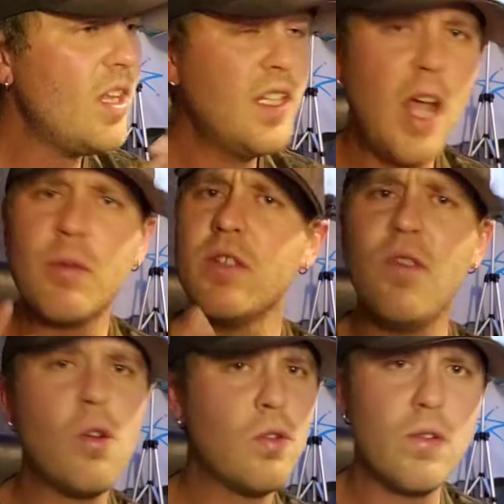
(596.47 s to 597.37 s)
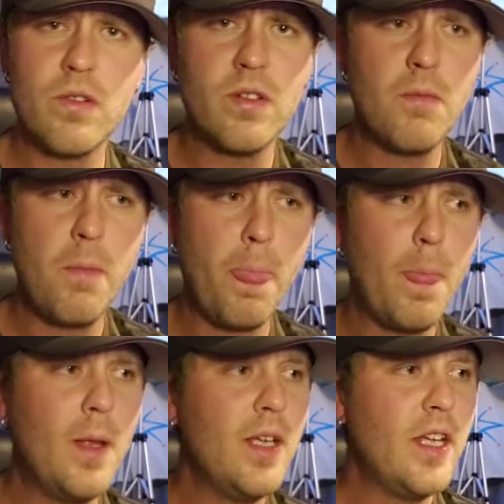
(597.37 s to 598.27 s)
not with the vocals,
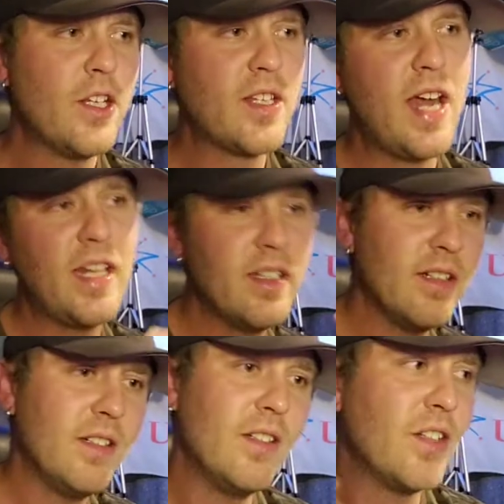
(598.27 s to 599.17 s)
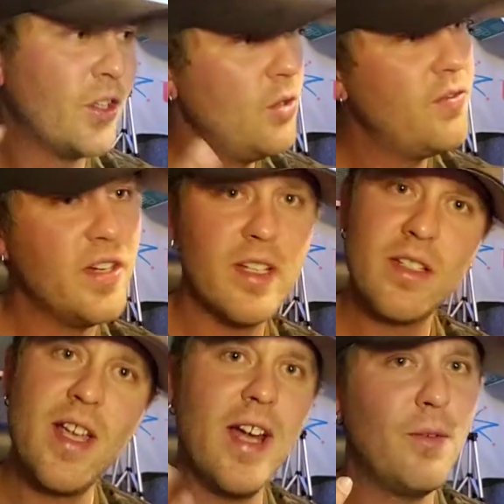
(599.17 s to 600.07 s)
just kind of the the
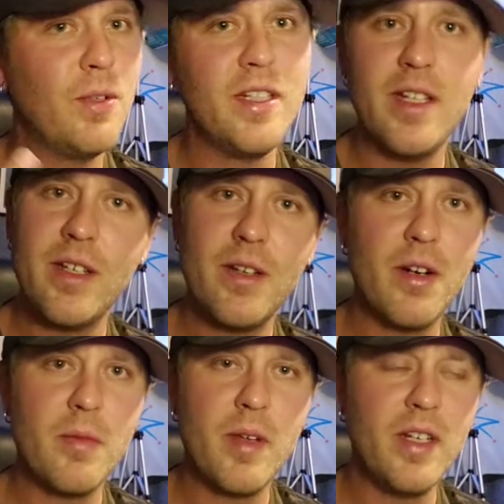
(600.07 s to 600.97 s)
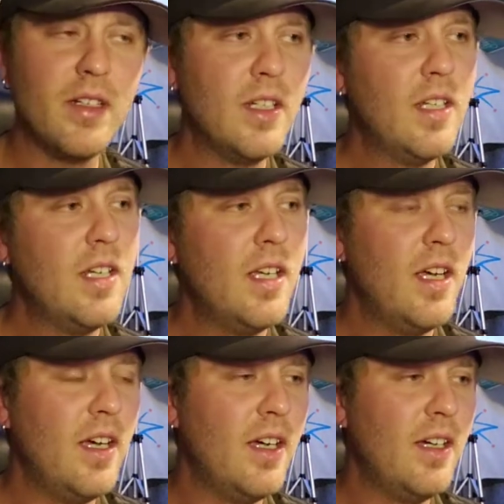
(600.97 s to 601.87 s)
goofiness, kind of with it. You know what I mean?
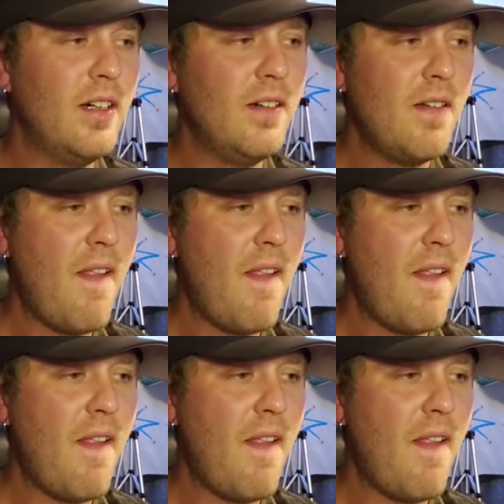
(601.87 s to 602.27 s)
Uh,